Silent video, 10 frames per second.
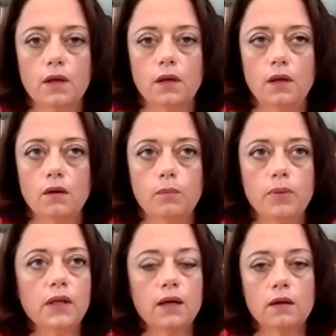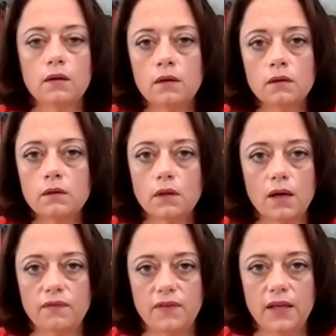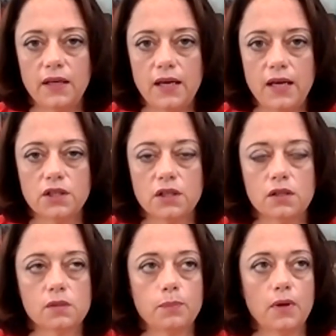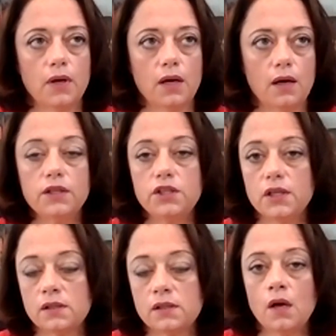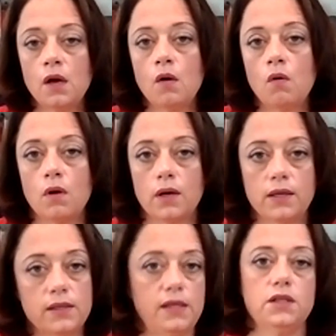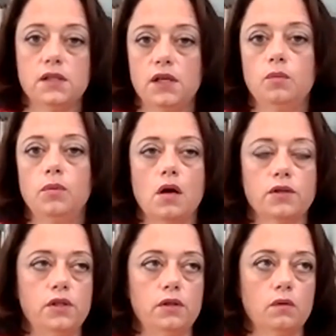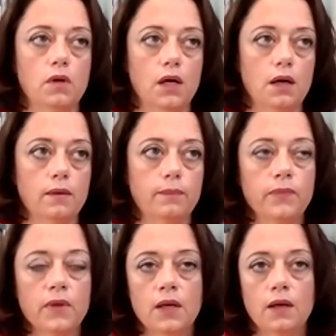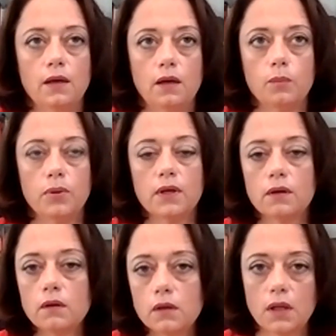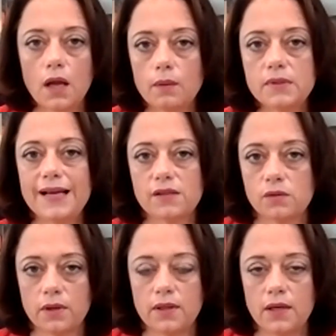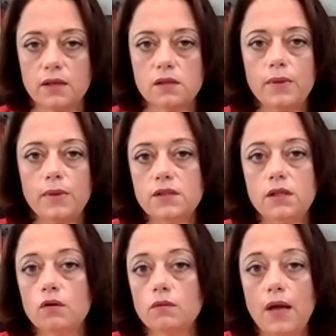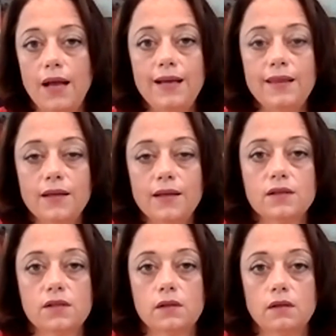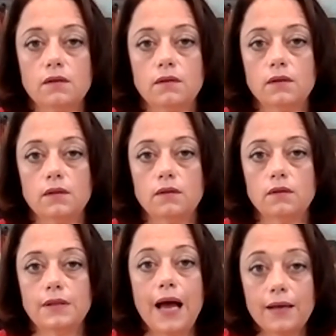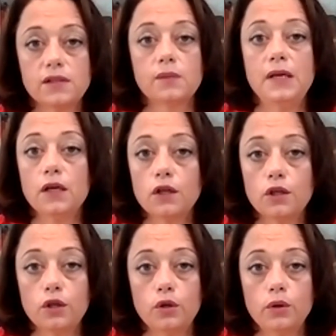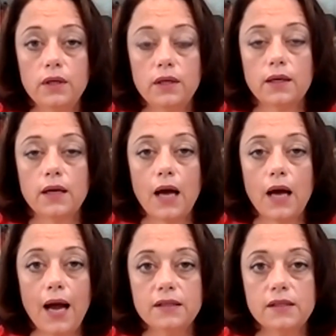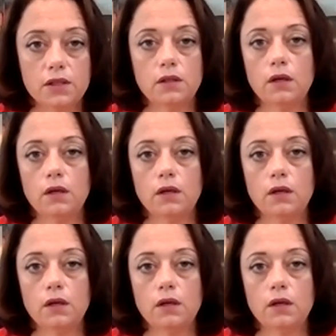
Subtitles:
You know, political affiliations, religious organizations that you belong to, you know, political clubs, that sort of thing. So because, you know, anything that's not to be included in a hiring decision, you know,